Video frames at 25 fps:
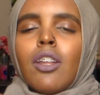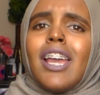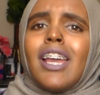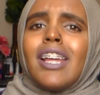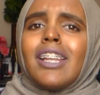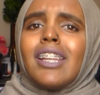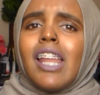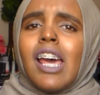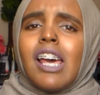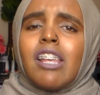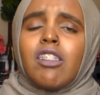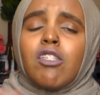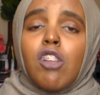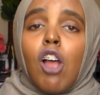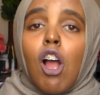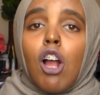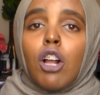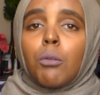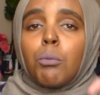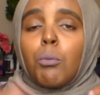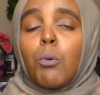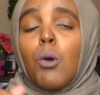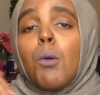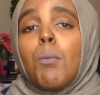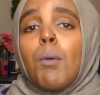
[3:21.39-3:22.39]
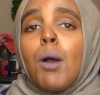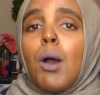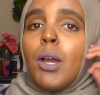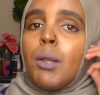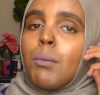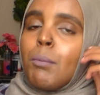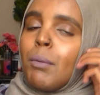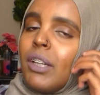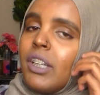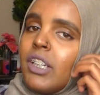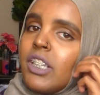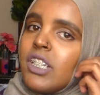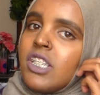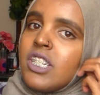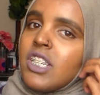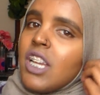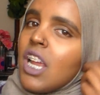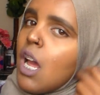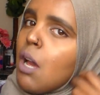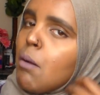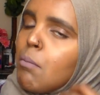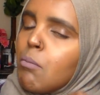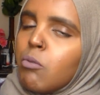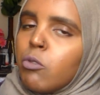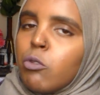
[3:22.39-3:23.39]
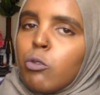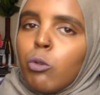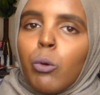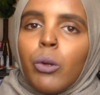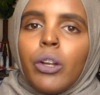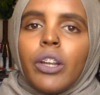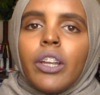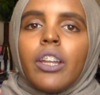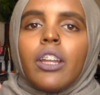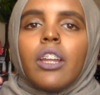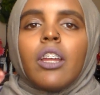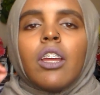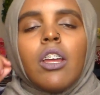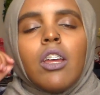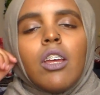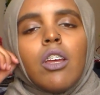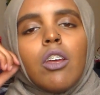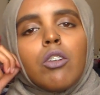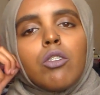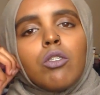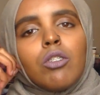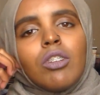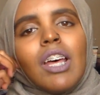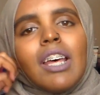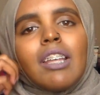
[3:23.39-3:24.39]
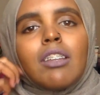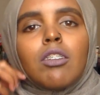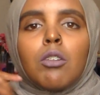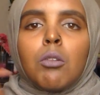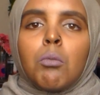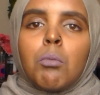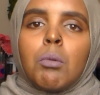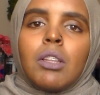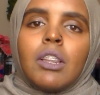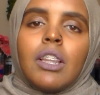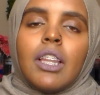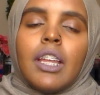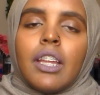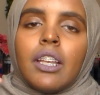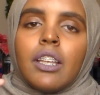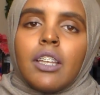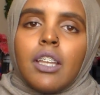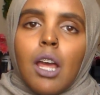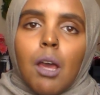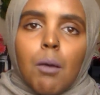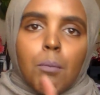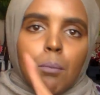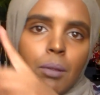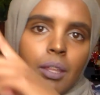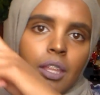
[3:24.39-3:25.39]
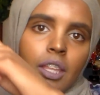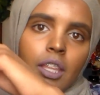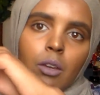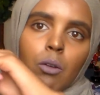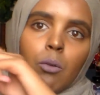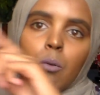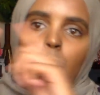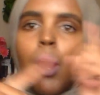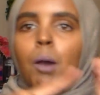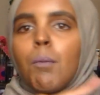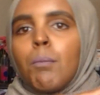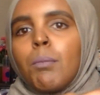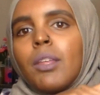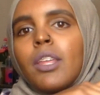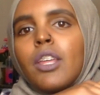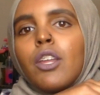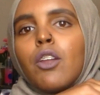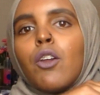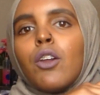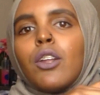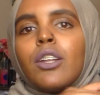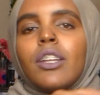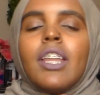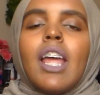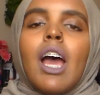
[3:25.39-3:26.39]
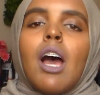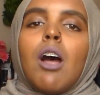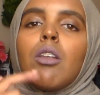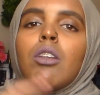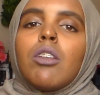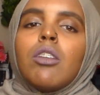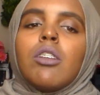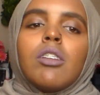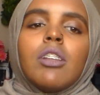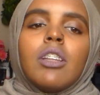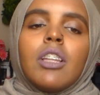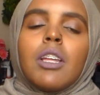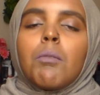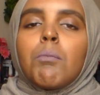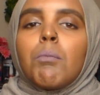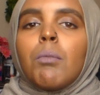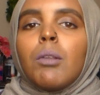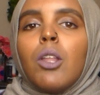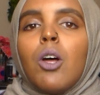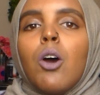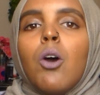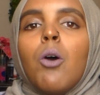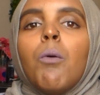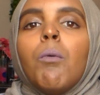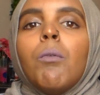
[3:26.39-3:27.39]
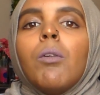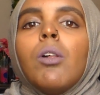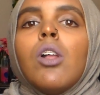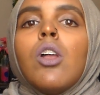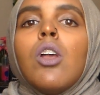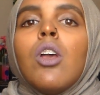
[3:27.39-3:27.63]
And that's talked more about in my hijab story. So that's going to be linked up here and down in the link below.